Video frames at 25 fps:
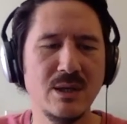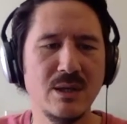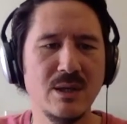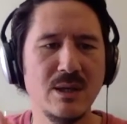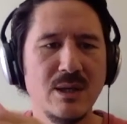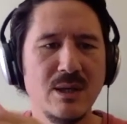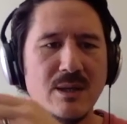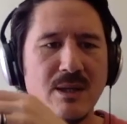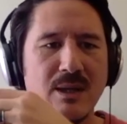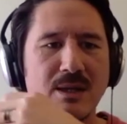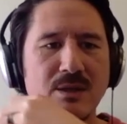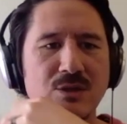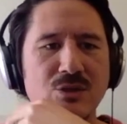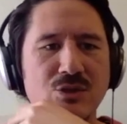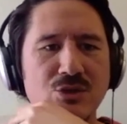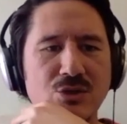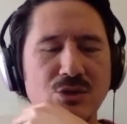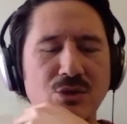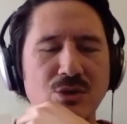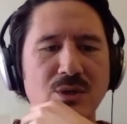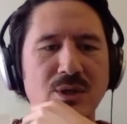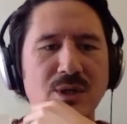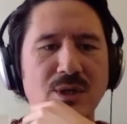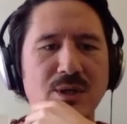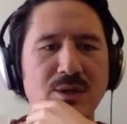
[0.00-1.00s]
in that
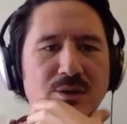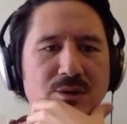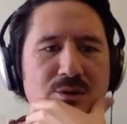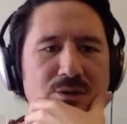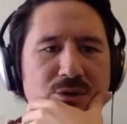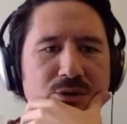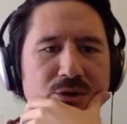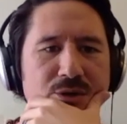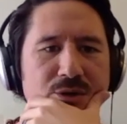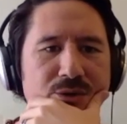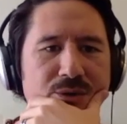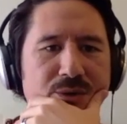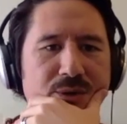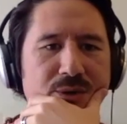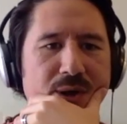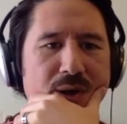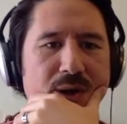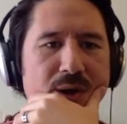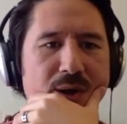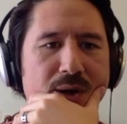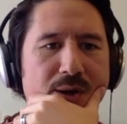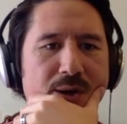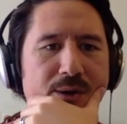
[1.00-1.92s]
journey that got you there?